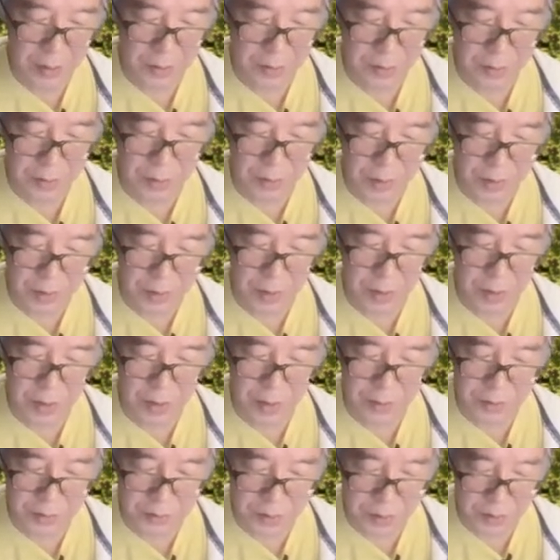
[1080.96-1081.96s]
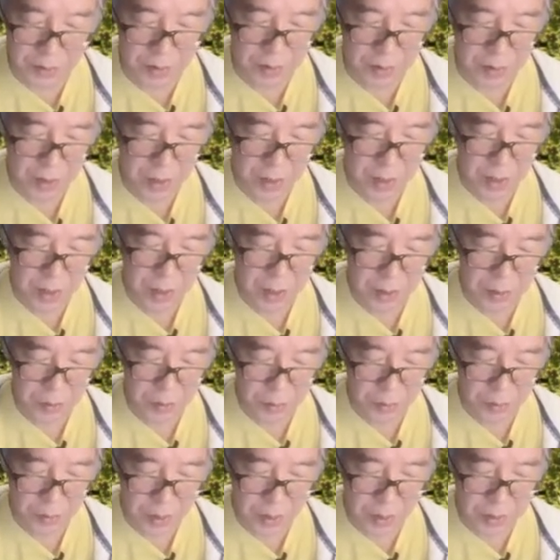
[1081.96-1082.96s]
f1 and f2.
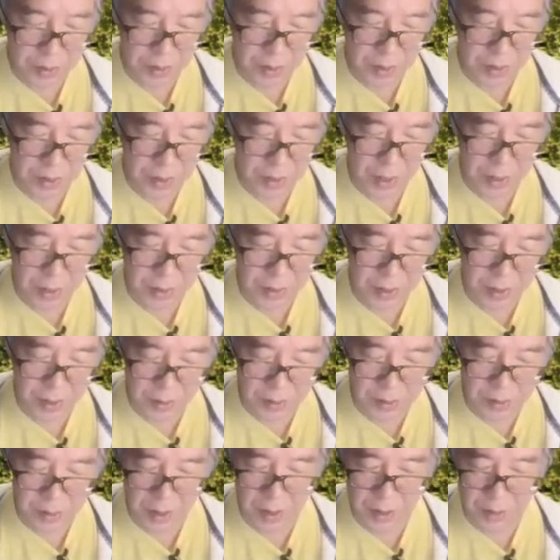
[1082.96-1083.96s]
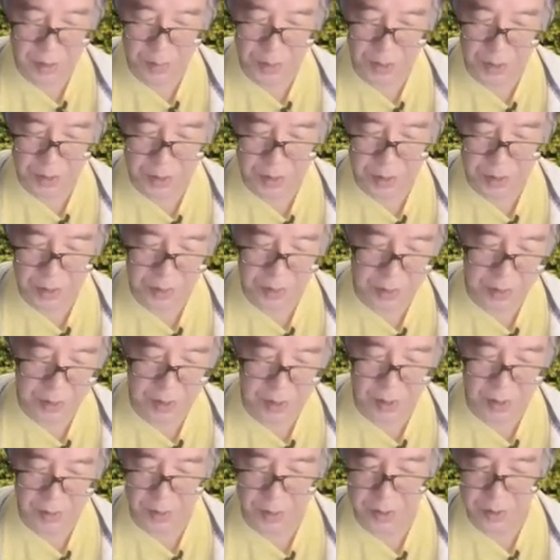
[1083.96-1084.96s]
And this A tilde and B tilde
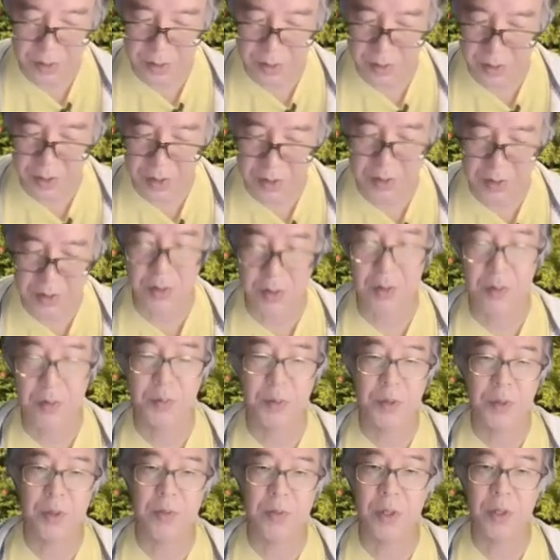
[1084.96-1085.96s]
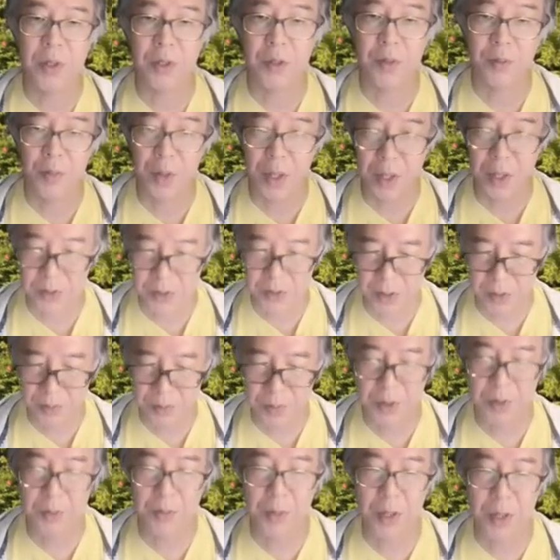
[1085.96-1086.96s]
are written by
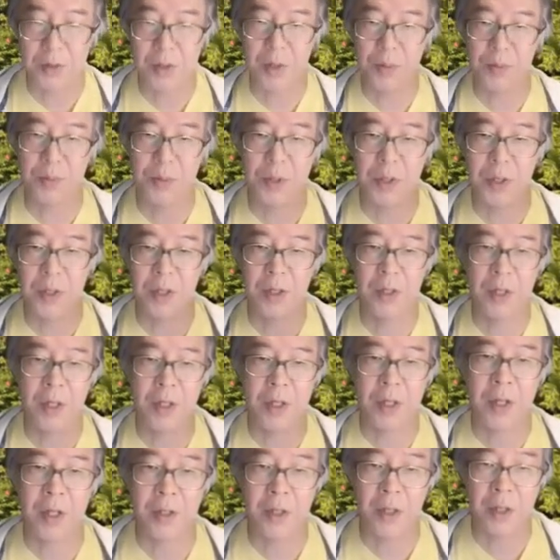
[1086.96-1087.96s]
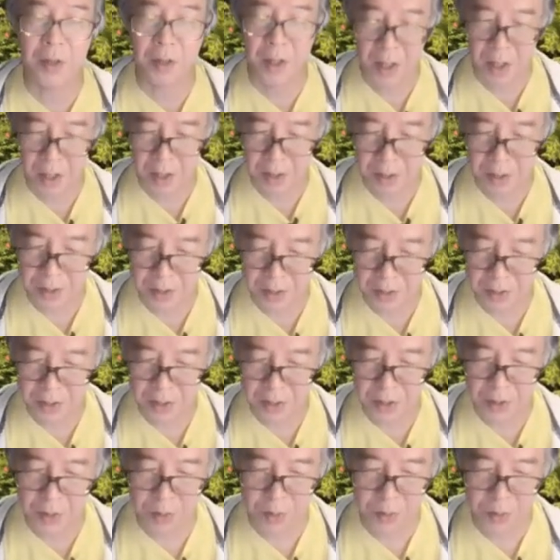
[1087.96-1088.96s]
simply multiplying and adding these
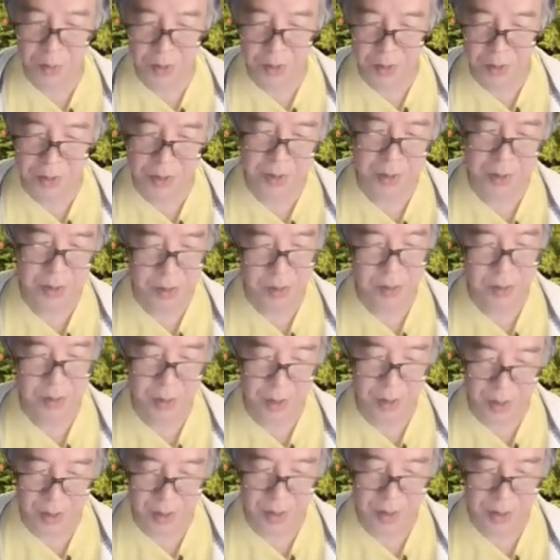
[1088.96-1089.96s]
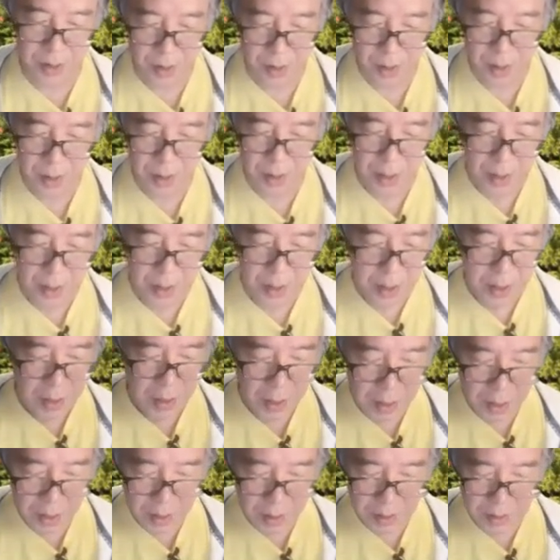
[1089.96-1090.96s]
Q1s. Okay.
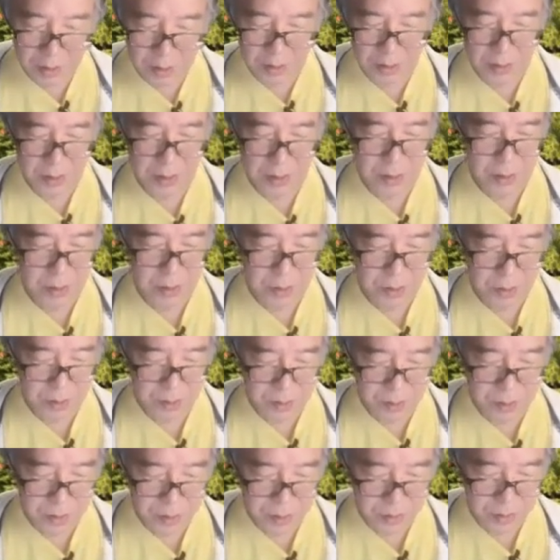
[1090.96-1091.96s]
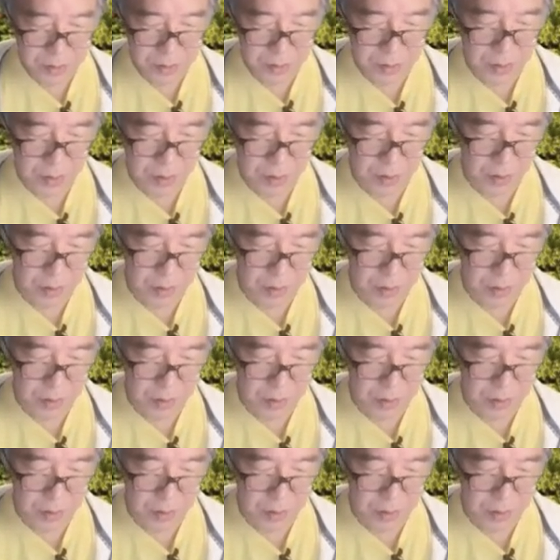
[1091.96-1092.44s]
And we